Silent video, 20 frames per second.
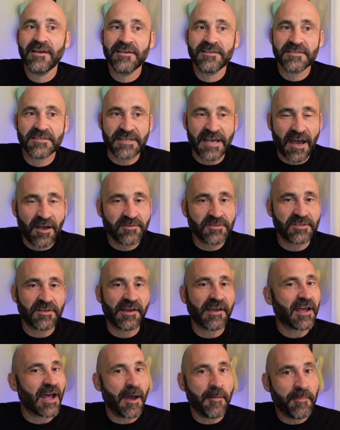sounds
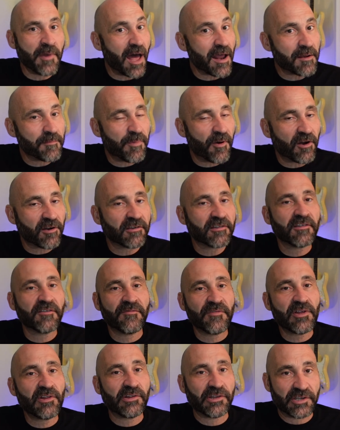like I'm not a part of the
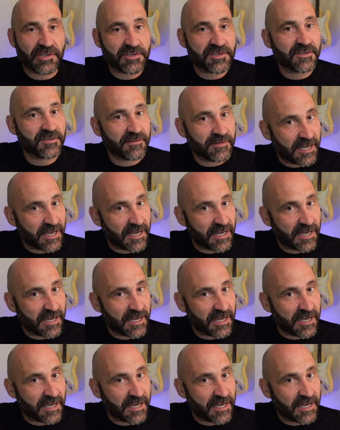village.